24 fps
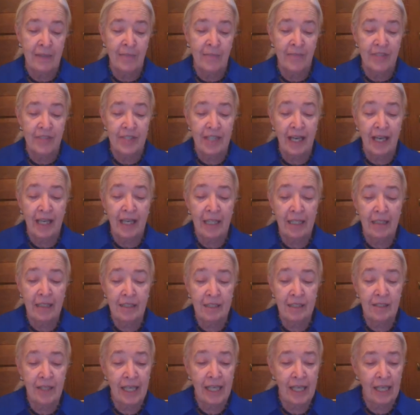Signing
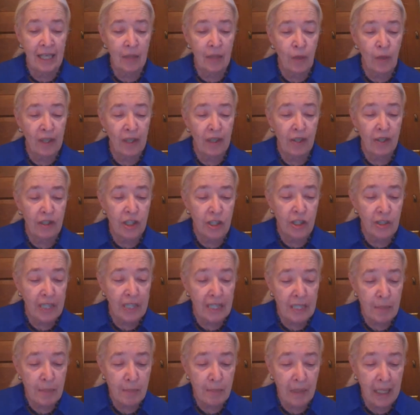to the head waiter, she
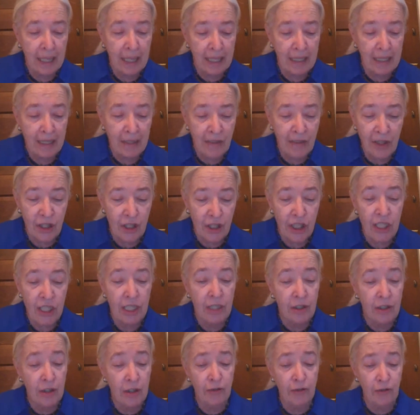explained that she
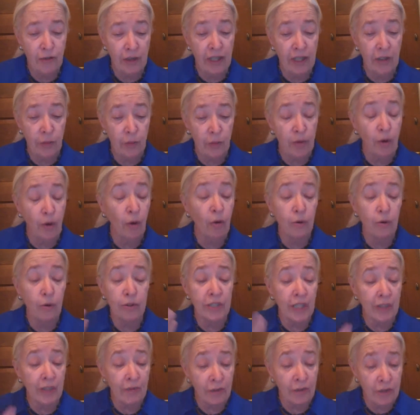and her friend were old
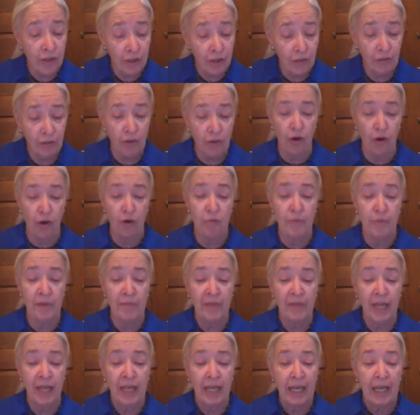lovers of Rome
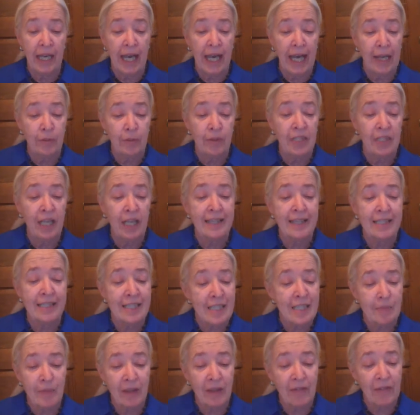and would like to
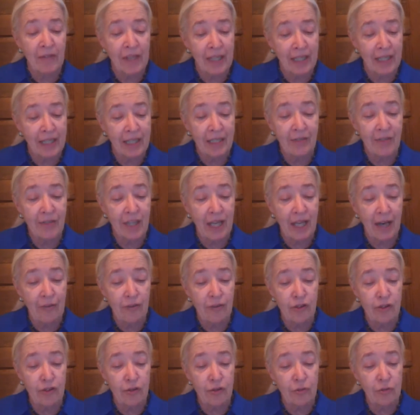spend the end of the
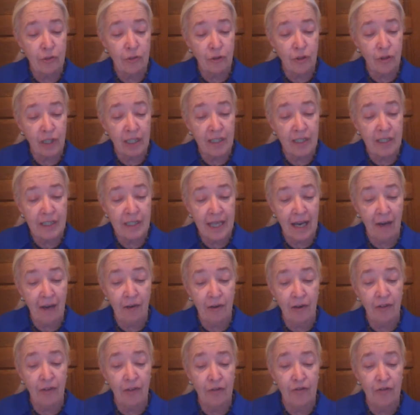afternoon looking down
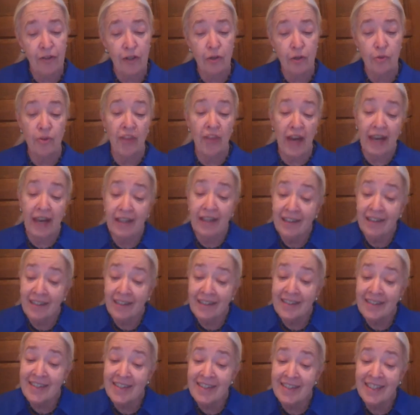on the view, that
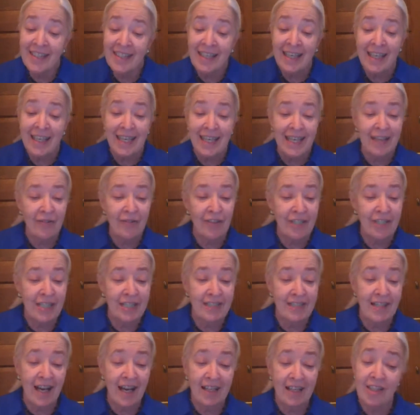is, if it
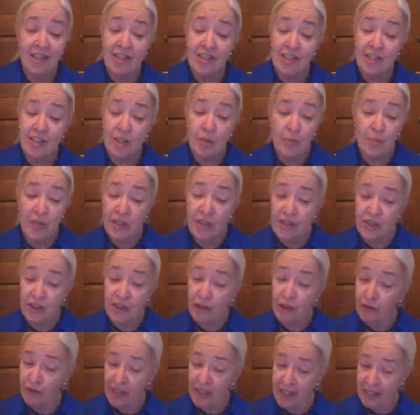did not disturb the
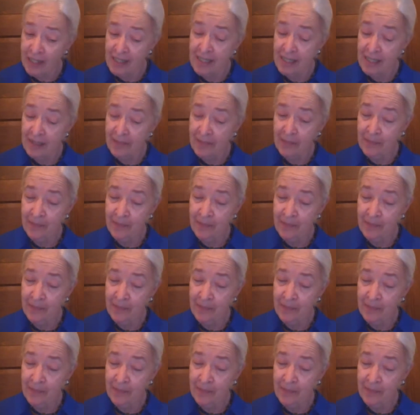service.